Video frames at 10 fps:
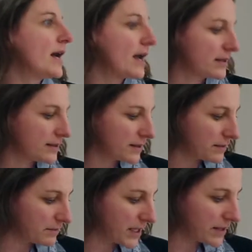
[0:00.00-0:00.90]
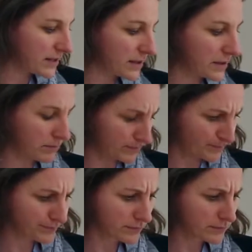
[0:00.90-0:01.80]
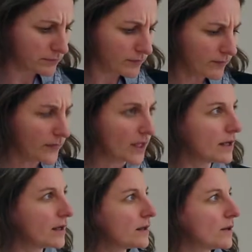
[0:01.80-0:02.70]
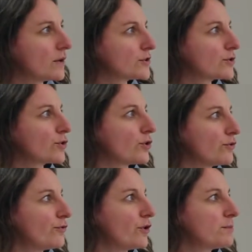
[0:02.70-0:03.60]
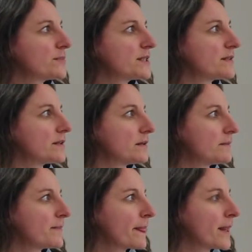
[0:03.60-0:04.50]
And this also confirms the